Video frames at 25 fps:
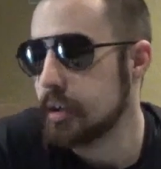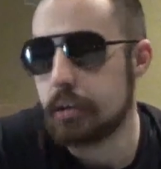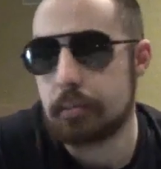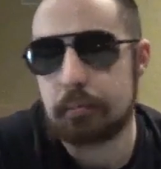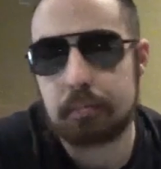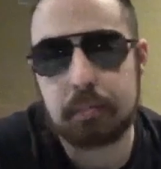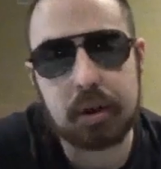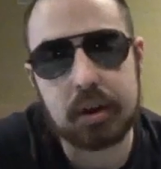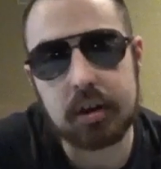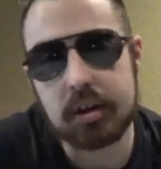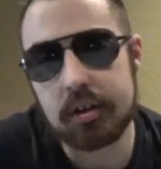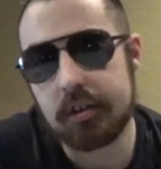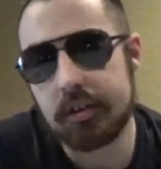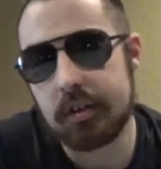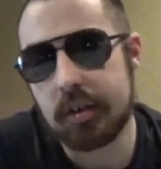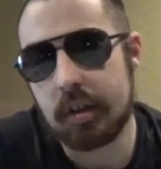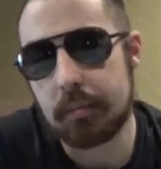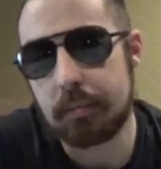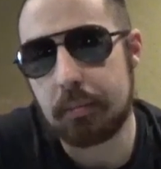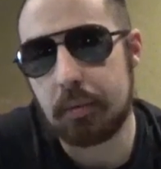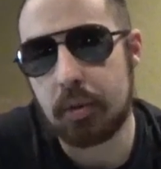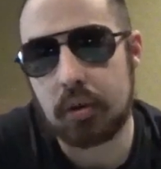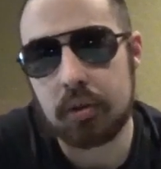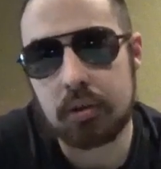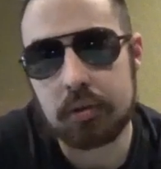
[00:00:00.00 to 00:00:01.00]
Pure and
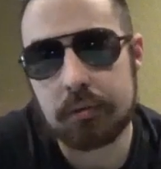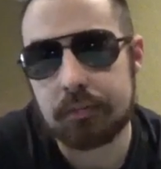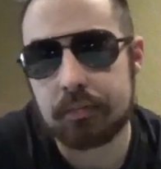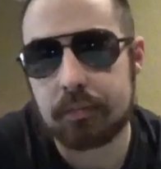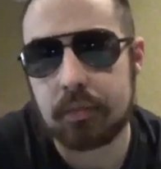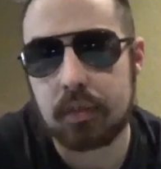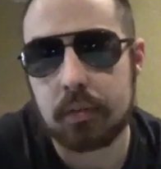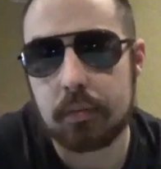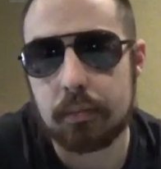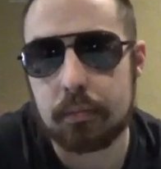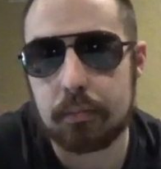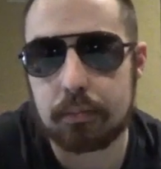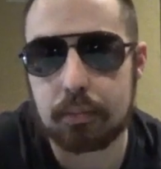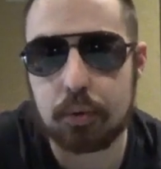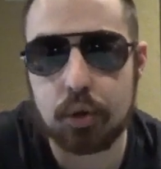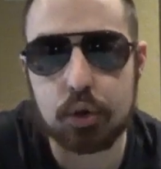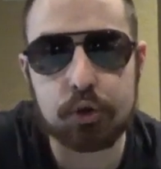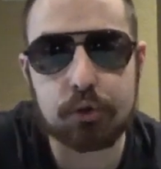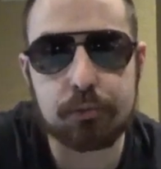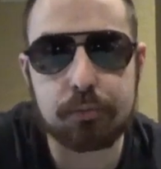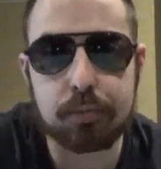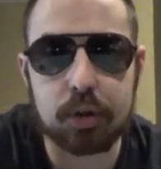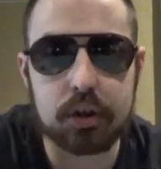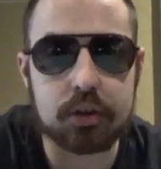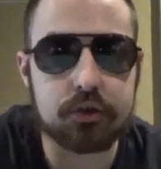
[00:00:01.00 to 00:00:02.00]
simple, Bruce
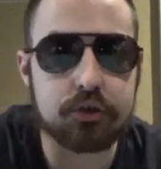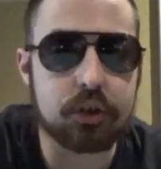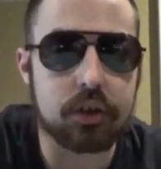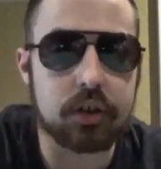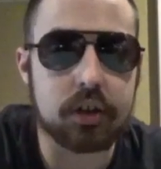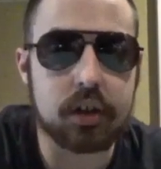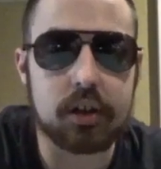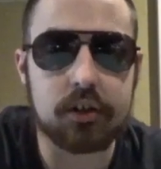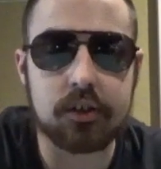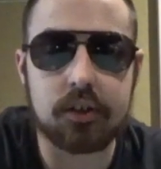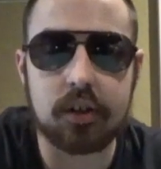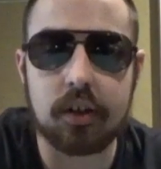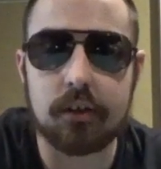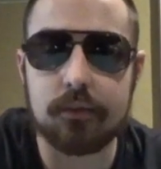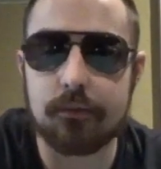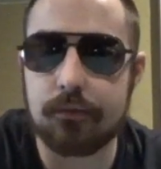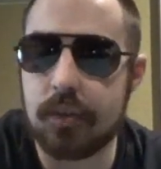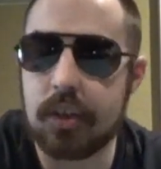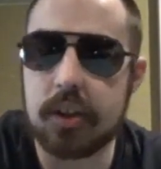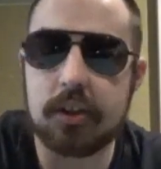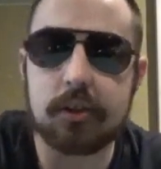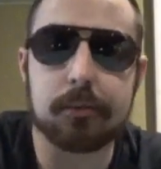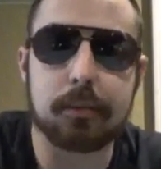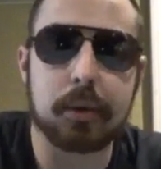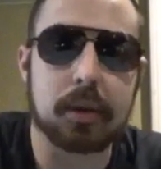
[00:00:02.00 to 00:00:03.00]
Pritchard is a
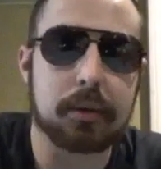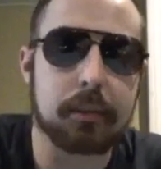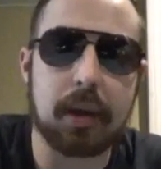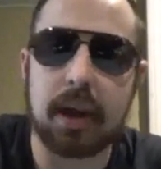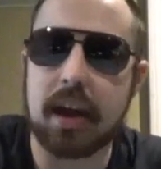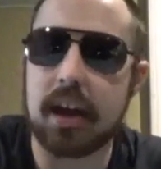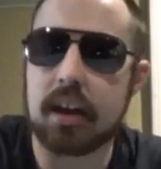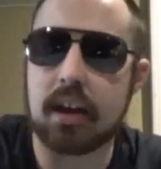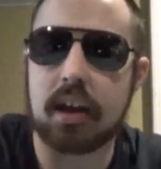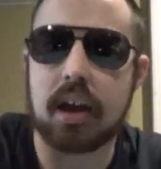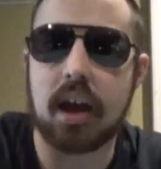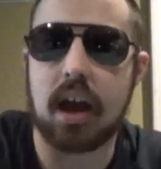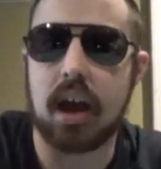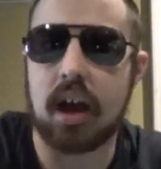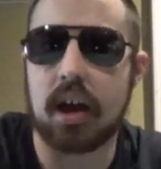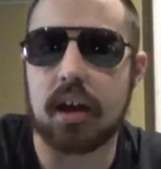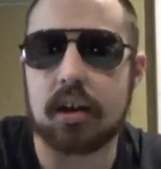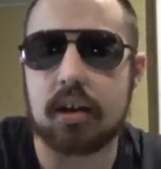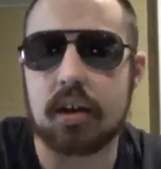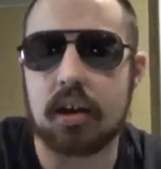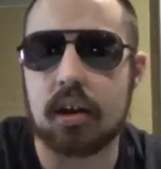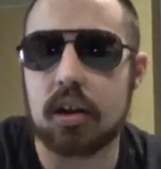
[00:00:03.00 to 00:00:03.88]
Vince McMahon guy.